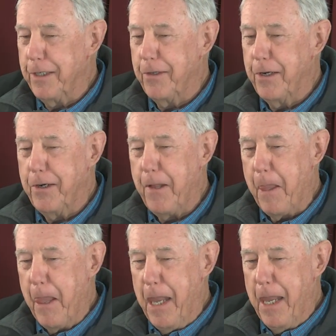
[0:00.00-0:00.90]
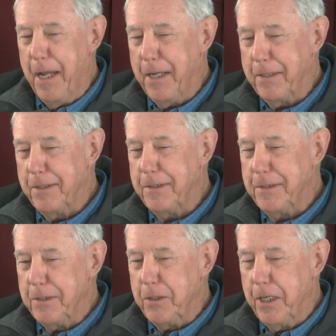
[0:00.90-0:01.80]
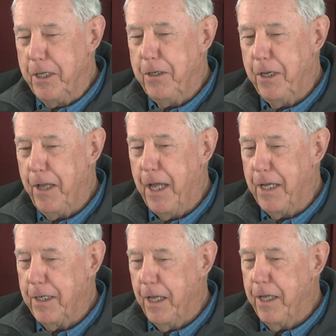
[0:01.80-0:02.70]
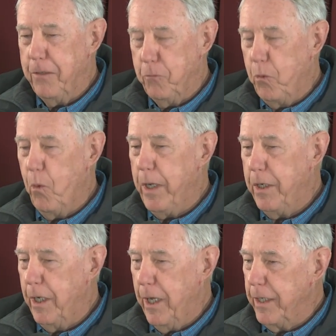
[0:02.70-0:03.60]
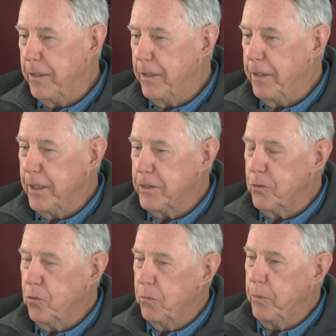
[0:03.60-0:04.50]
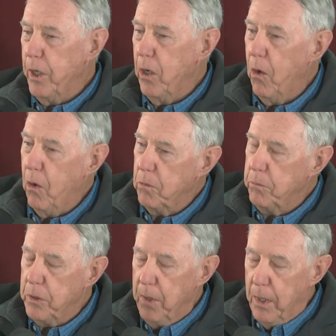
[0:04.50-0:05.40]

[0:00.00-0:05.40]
there, and in the line. We waited late in the day, so it wouldn't be long. But